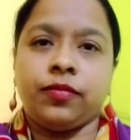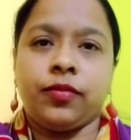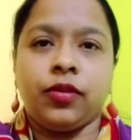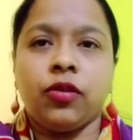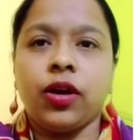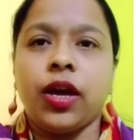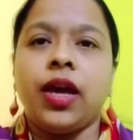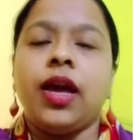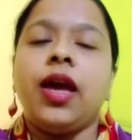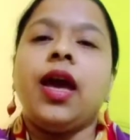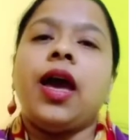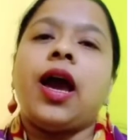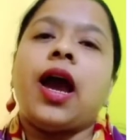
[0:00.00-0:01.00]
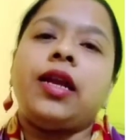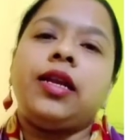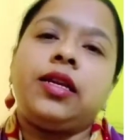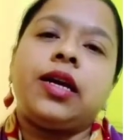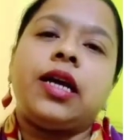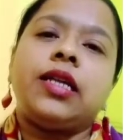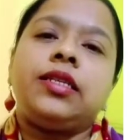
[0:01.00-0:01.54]
Okay, and it
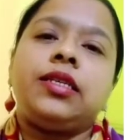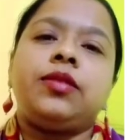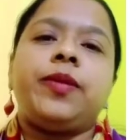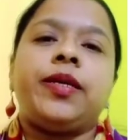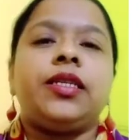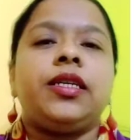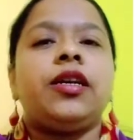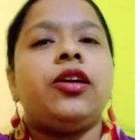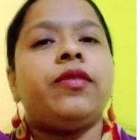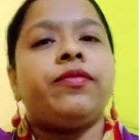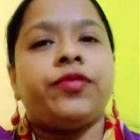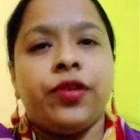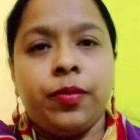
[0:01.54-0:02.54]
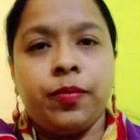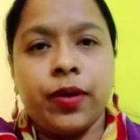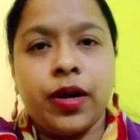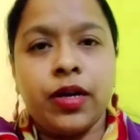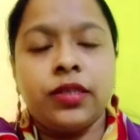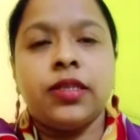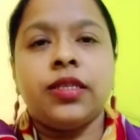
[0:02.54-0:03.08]
consists basically of three
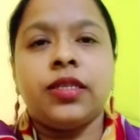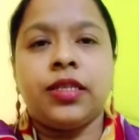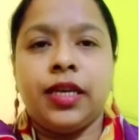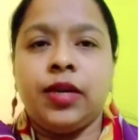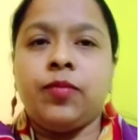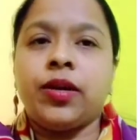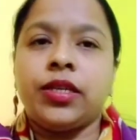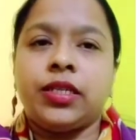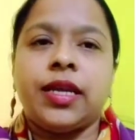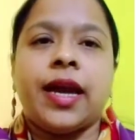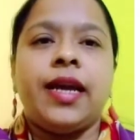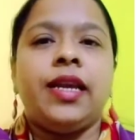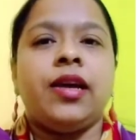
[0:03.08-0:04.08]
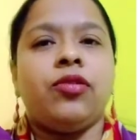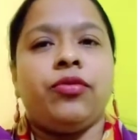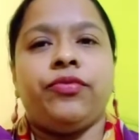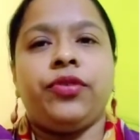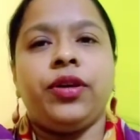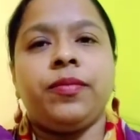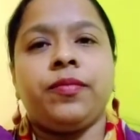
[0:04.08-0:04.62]
parts: stigma, style and
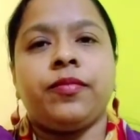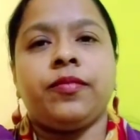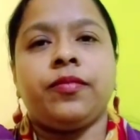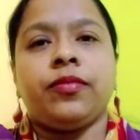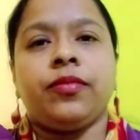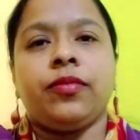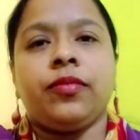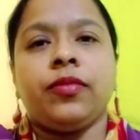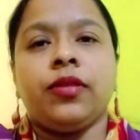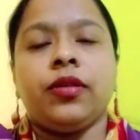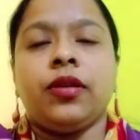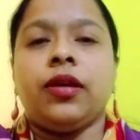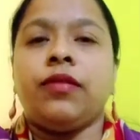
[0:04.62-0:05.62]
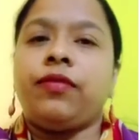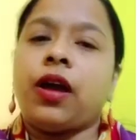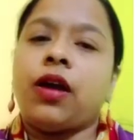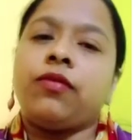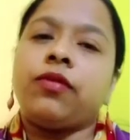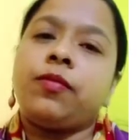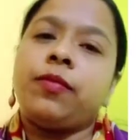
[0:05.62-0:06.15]
ovary. A
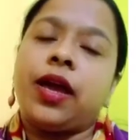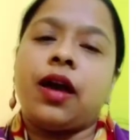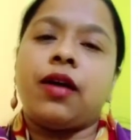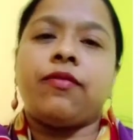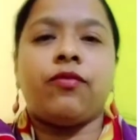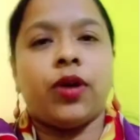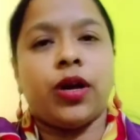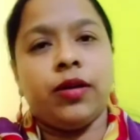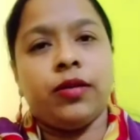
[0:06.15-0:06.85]
flower may have one